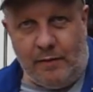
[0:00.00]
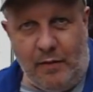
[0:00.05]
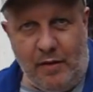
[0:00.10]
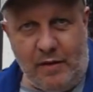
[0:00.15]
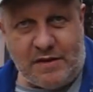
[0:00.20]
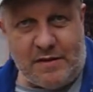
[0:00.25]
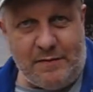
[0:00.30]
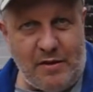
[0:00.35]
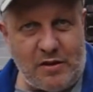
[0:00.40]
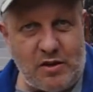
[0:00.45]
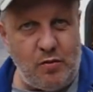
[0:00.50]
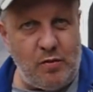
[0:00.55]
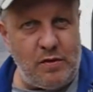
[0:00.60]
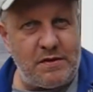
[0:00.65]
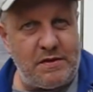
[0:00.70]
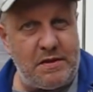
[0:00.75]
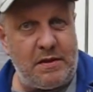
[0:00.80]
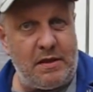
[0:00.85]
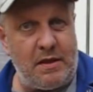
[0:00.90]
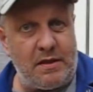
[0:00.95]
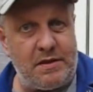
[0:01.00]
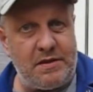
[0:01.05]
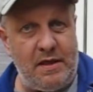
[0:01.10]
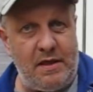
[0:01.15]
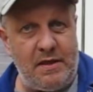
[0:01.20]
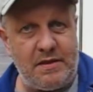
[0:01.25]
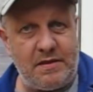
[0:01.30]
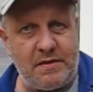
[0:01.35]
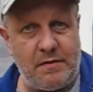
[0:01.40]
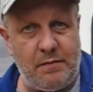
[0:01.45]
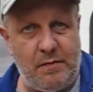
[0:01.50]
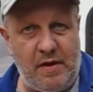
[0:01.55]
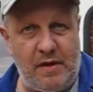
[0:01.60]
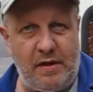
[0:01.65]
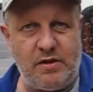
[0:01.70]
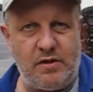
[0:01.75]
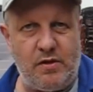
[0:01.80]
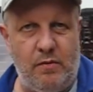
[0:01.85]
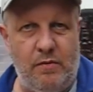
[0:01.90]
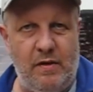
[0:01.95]
The Mercy mission was a success.
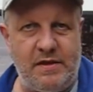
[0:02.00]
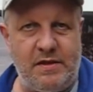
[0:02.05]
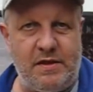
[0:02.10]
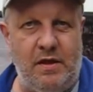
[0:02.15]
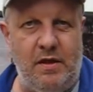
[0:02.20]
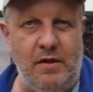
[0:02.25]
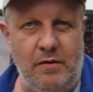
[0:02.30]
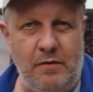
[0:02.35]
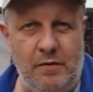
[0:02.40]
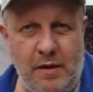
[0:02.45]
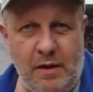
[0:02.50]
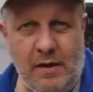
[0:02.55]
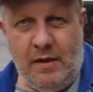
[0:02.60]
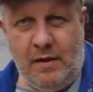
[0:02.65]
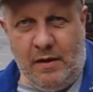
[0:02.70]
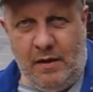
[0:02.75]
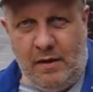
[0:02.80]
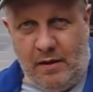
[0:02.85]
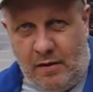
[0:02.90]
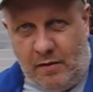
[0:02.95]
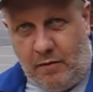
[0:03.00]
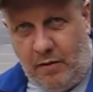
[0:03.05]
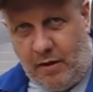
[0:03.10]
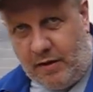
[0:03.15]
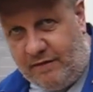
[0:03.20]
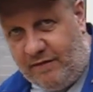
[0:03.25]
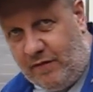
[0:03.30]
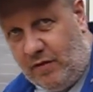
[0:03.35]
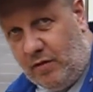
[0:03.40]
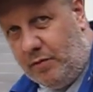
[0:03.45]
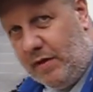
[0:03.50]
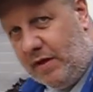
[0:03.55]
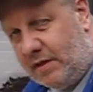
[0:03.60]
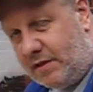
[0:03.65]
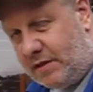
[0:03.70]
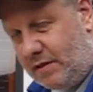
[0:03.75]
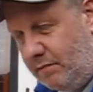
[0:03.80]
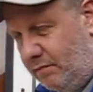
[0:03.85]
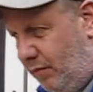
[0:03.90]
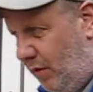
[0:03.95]
Managed to rescue quite a few
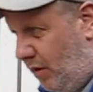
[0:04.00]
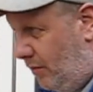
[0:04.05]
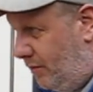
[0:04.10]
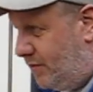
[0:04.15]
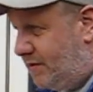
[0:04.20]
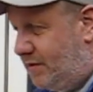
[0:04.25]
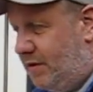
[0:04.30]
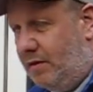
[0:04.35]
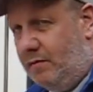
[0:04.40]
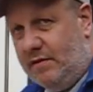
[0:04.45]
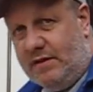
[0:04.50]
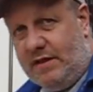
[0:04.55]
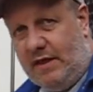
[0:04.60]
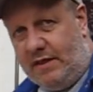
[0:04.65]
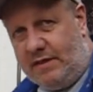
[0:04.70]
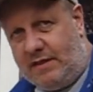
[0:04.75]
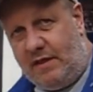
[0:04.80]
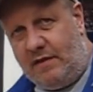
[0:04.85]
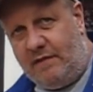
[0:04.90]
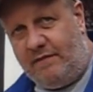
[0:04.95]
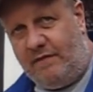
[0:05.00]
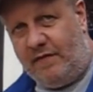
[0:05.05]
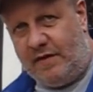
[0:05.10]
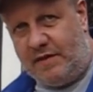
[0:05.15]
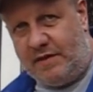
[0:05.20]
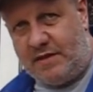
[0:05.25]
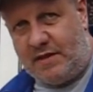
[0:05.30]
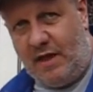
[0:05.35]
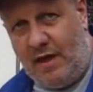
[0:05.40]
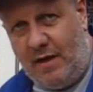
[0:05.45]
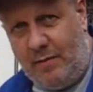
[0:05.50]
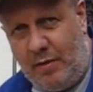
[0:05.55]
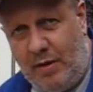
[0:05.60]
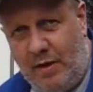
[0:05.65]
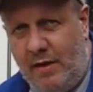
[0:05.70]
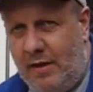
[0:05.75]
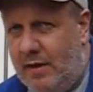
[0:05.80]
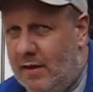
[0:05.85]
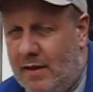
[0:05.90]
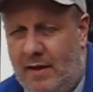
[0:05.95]
bits and bobs that were destined for the skip.
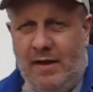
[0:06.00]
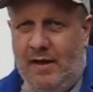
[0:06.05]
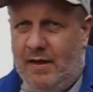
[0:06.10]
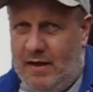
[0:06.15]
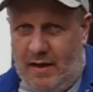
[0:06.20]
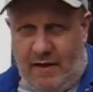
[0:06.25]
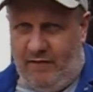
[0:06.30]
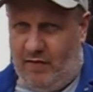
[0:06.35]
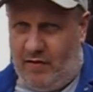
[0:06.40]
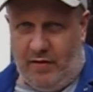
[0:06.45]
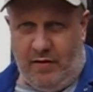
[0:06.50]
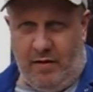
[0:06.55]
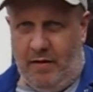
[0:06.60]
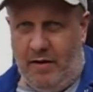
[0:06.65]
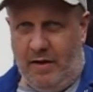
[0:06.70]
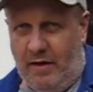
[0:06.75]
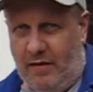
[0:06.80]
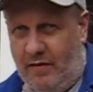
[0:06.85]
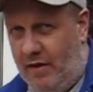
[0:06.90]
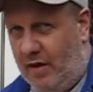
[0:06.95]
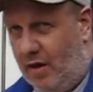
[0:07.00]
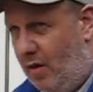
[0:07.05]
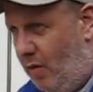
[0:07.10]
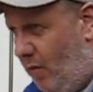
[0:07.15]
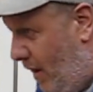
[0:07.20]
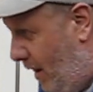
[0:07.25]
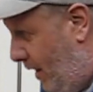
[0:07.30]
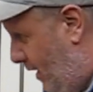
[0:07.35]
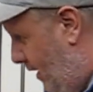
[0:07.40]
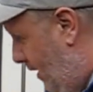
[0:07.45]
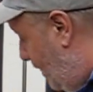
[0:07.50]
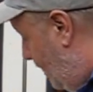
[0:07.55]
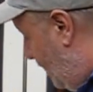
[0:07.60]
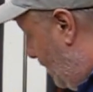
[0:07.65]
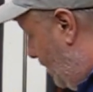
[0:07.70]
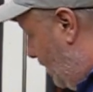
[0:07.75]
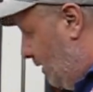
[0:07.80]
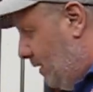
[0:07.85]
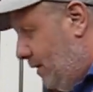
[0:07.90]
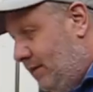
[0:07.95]
Never throw anything away.
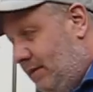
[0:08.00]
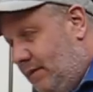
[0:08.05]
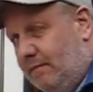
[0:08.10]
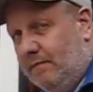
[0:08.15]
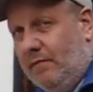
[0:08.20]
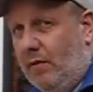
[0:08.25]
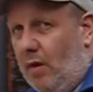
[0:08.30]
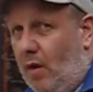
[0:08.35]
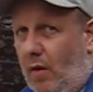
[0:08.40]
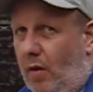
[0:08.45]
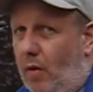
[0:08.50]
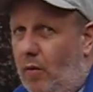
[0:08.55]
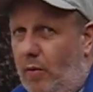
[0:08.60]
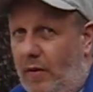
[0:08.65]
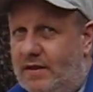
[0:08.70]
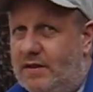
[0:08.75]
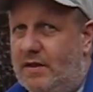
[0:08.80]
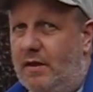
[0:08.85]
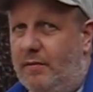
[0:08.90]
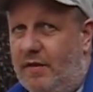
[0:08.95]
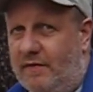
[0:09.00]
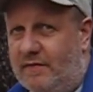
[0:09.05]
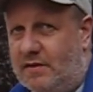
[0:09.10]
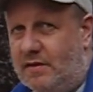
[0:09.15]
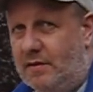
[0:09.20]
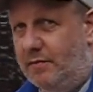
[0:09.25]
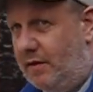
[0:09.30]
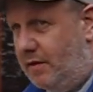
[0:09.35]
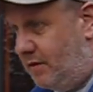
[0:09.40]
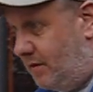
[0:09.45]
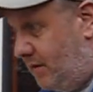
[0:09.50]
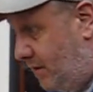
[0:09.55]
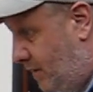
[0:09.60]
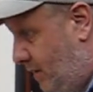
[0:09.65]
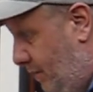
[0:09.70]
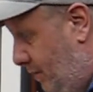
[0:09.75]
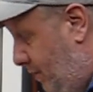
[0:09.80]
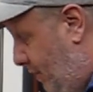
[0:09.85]
It's always going to be of some use to